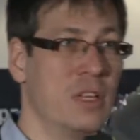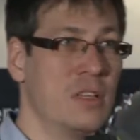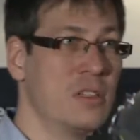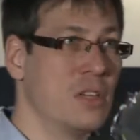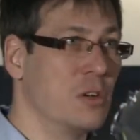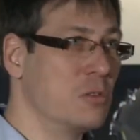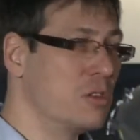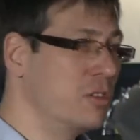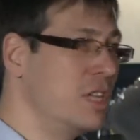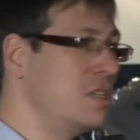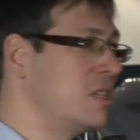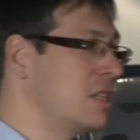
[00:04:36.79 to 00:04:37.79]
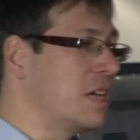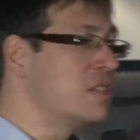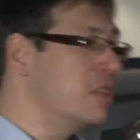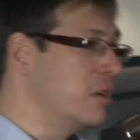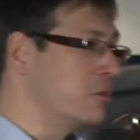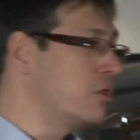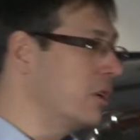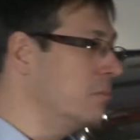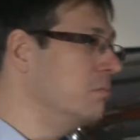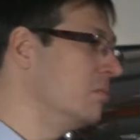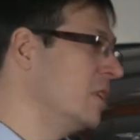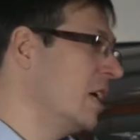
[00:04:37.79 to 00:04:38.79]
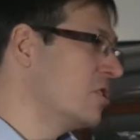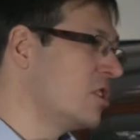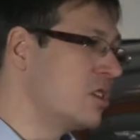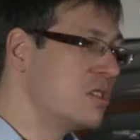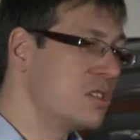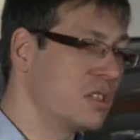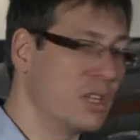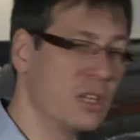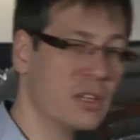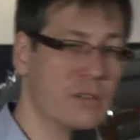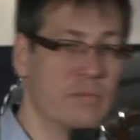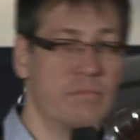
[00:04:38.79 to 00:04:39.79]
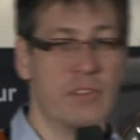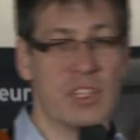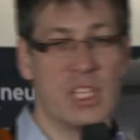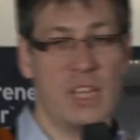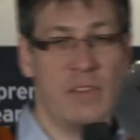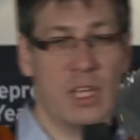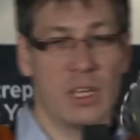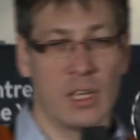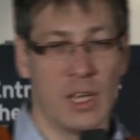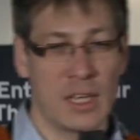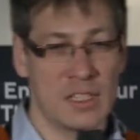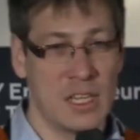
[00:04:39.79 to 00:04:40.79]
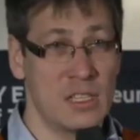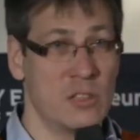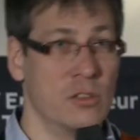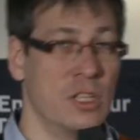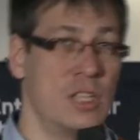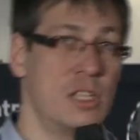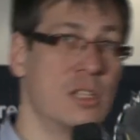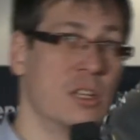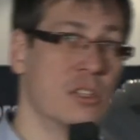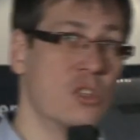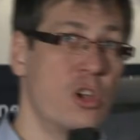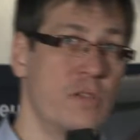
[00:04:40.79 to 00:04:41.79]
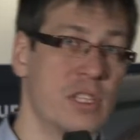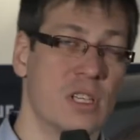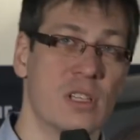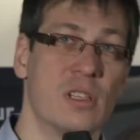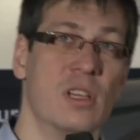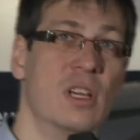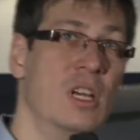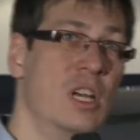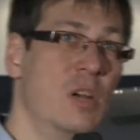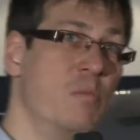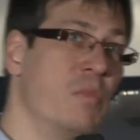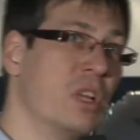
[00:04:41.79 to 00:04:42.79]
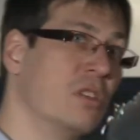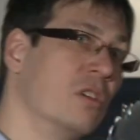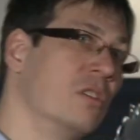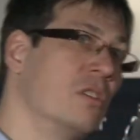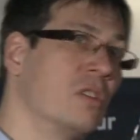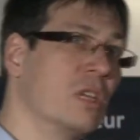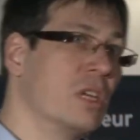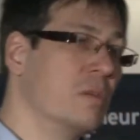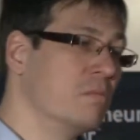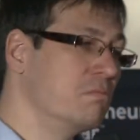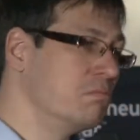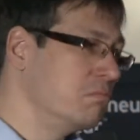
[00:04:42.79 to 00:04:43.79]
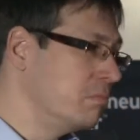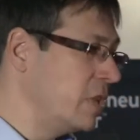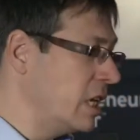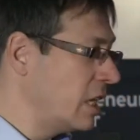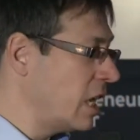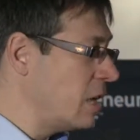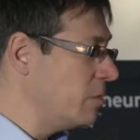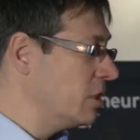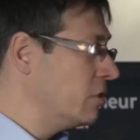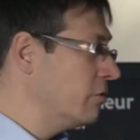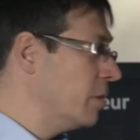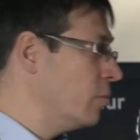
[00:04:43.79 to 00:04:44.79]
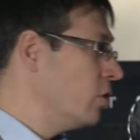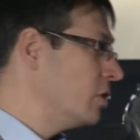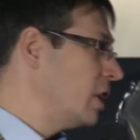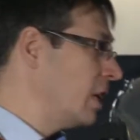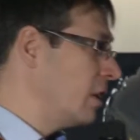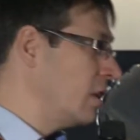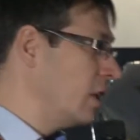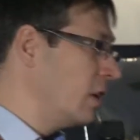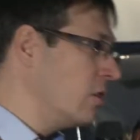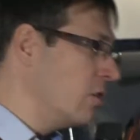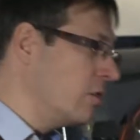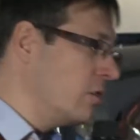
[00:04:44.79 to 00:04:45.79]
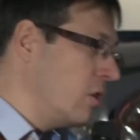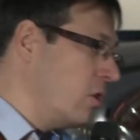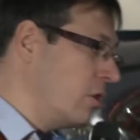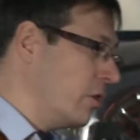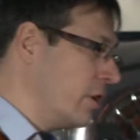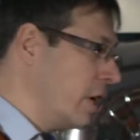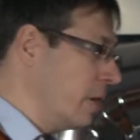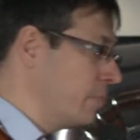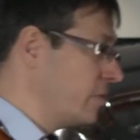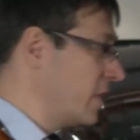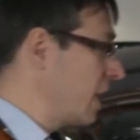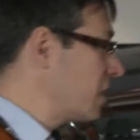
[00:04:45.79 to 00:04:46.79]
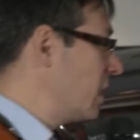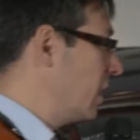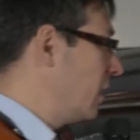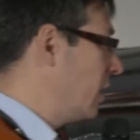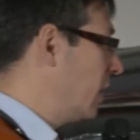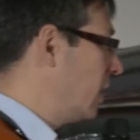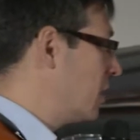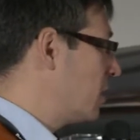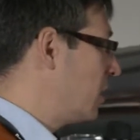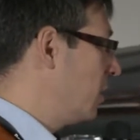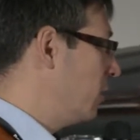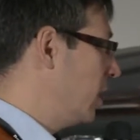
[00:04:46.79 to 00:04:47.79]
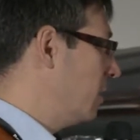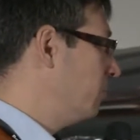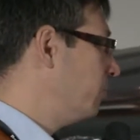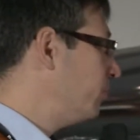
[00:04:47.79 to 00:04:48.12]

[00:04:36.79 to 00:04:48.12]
So this is tax neutral. They are just receiving access to digital services, but not being able to report anything or tax anything in Estonia.